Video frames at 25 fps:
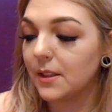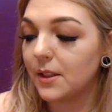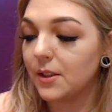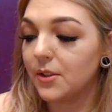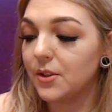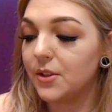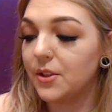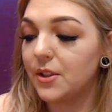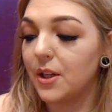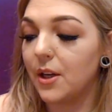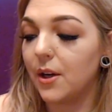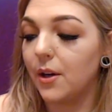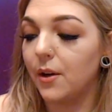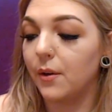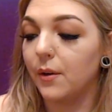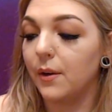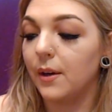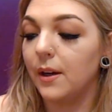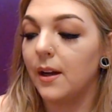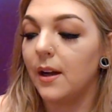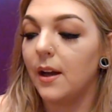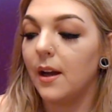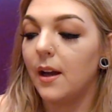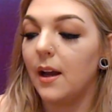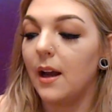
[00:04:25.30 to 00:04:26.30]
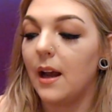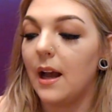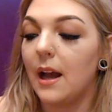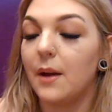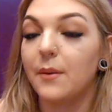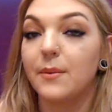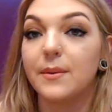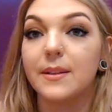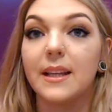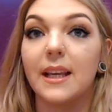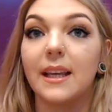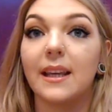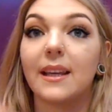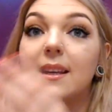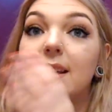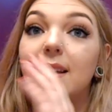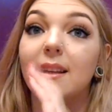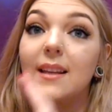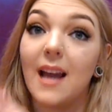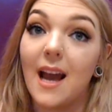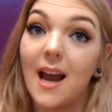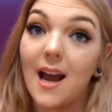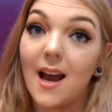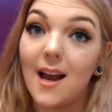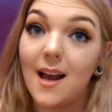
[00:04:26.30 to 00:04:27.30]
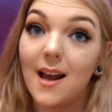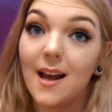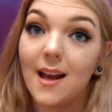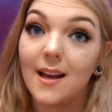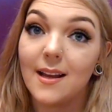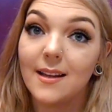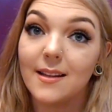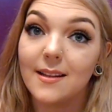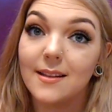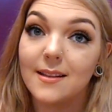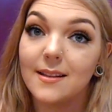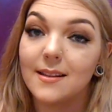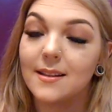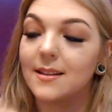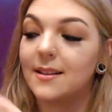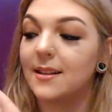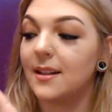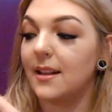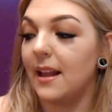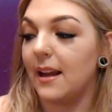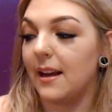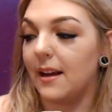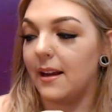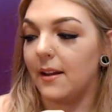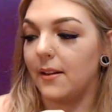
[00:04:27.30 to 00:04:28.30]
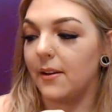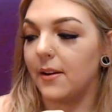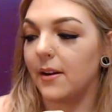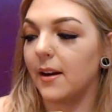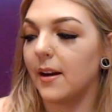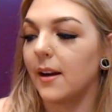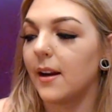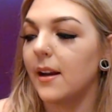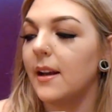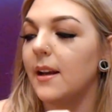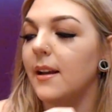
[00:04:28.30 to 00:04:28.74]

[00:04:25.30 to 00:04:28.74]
So I was like, yes, to that color.